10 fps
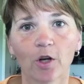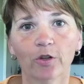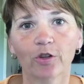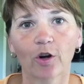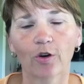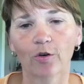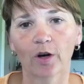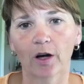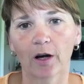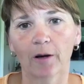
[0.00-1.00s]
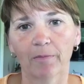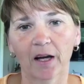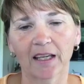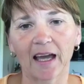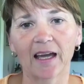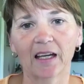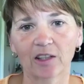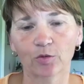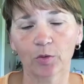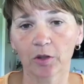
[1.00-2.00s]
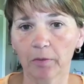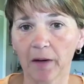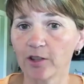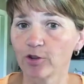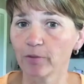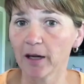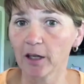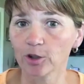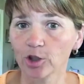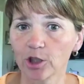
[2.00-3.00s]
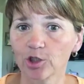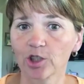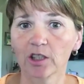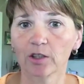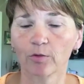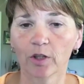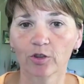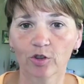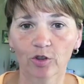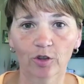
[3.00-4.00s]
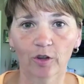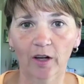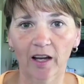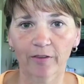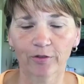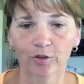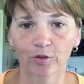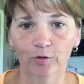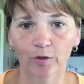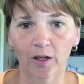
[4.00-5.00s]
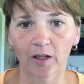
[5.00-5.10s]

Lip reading: So again, I just want to remind you about our cheat sheet, so you don't have to,